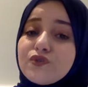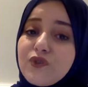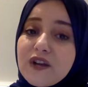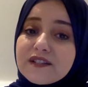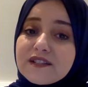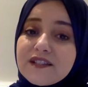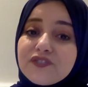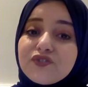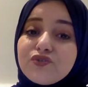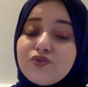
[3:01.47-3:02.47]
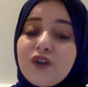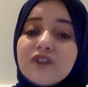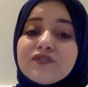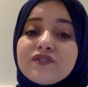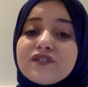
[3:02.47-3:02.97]
to assess
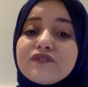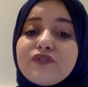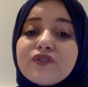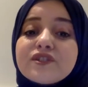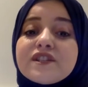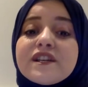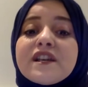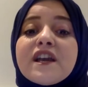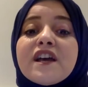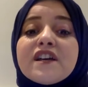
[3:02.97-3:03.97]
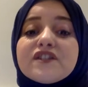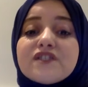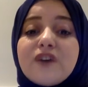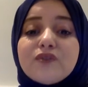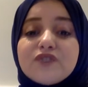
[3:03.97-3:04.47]
240
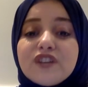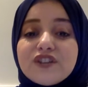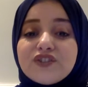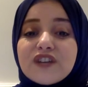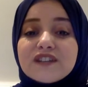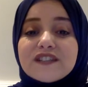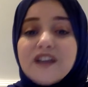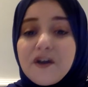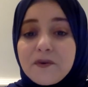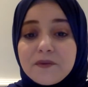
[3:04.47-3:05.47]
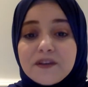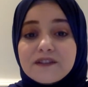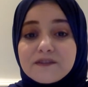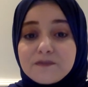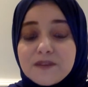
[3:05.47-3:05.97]
Saudi Hijazi Arabic
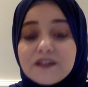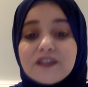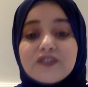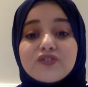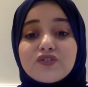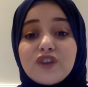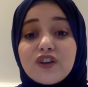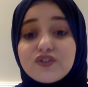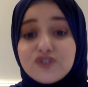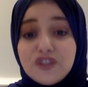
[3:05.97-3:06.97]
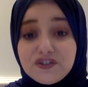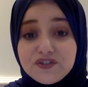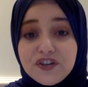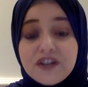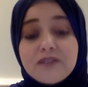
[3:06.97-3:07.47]
speaking
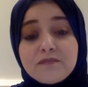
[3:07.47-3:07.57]
children